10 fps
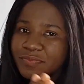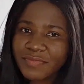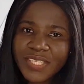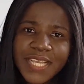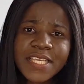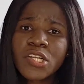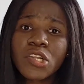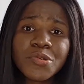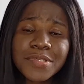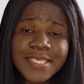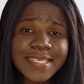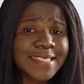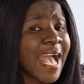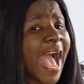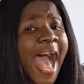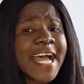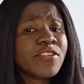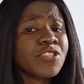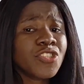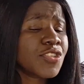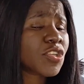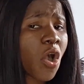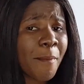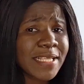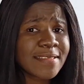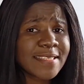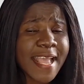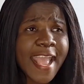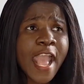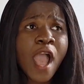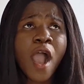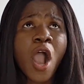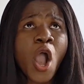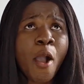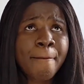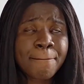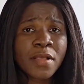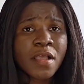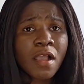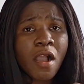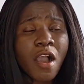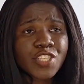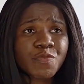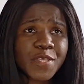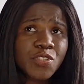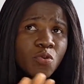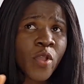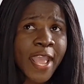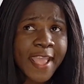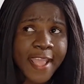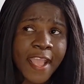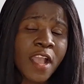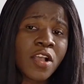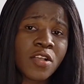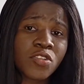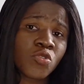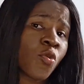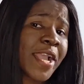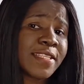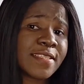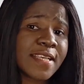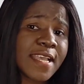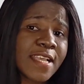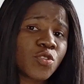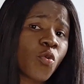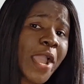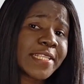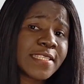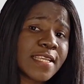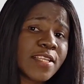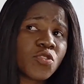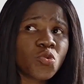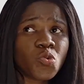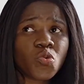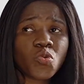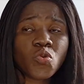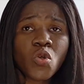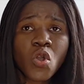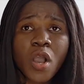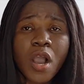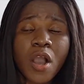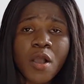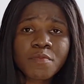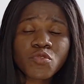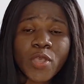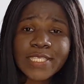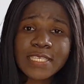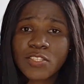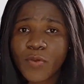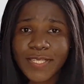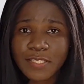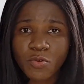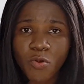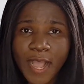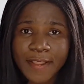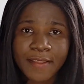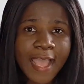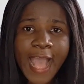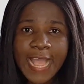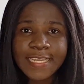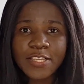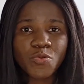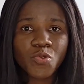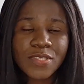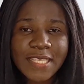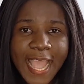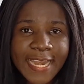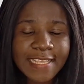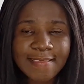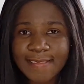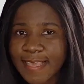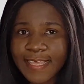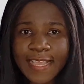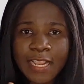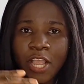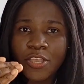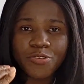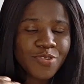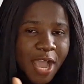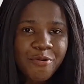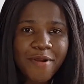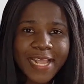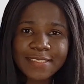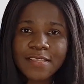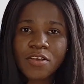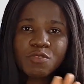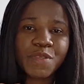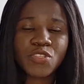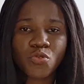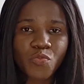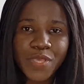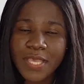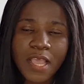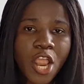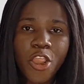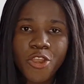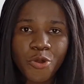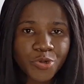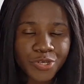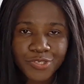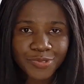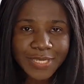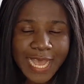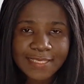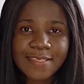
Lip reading: Include these, and don't just come and say hospital A 2020 to 2021, and then you won't say anything again. You now write hospital B. No, don't do that.